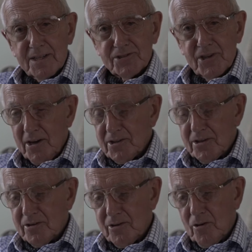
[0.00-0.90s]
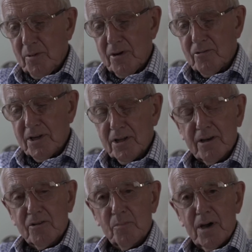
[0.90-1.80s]
started to do a bit of
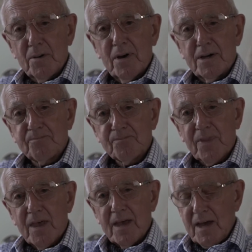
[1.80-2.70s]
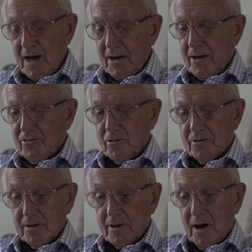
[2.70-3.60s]
reading of the paper, and I
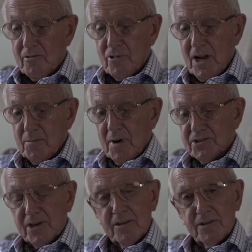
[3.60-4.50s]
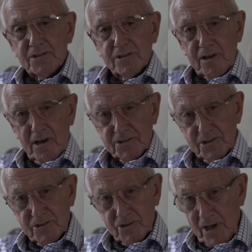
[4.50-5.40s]
thought, I really must get these
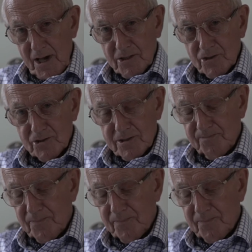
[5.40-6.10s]
glasses changed.